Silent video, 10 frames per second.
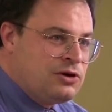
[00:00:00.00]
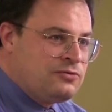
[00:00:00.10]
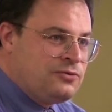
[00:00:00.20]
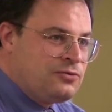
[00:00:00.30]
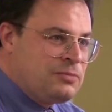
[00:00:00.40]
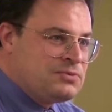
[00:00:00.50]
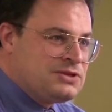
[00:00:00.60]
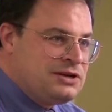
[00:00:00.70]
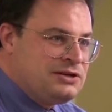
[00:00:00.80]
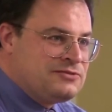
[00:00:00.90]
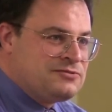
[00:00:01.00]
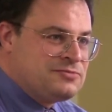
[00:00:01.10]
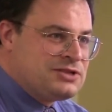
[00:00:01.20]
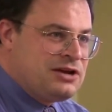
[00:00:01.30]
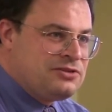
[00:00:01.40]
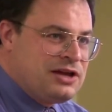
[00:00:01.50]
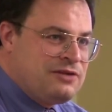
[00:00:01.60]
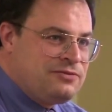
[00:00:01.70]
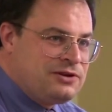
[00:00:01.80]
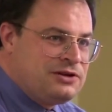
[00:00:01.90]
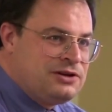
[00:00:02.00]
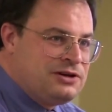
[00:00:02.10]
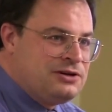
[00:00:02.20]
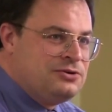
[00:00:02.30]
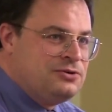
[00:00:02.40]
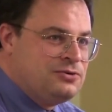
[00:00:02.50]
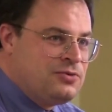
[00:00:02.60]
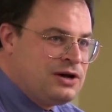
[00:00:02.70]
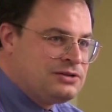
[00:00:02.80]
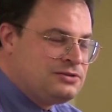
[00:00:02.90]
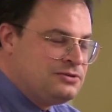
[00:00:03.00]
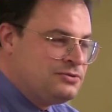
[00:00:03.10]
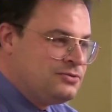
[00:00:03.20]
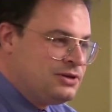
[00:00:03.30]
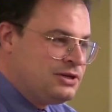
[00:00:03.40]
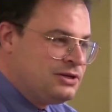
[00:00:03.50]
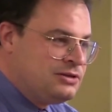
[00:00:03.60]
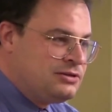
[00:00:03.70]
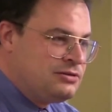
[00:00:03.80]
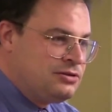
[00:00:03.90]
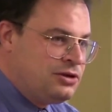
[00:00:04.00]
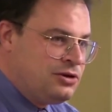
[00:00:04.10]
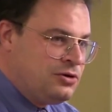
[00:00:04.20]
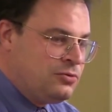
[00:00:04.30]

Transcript: wonderful representatives from South Africa here who want to, uh, you